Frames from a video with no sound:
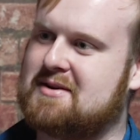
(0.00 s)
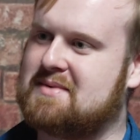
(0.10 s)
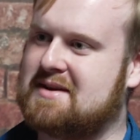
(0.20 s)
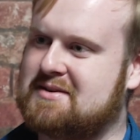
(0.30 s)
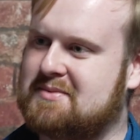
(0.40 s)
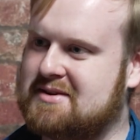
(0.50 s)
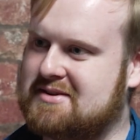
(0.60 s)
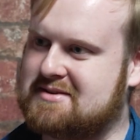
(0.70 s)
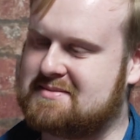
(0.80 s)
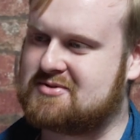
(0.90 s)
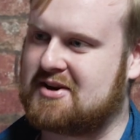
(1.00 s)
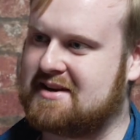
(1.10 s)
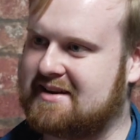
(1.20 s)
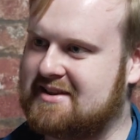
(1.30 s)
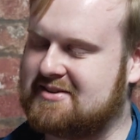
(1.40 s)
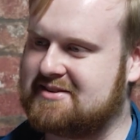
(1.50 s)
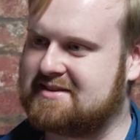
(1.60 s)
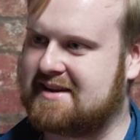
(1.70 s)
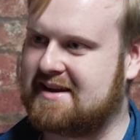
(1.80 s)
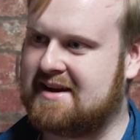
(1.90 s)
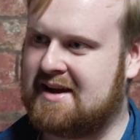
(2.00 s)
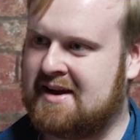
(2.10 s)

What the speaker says: in a bit. You'll be doing some training later on today.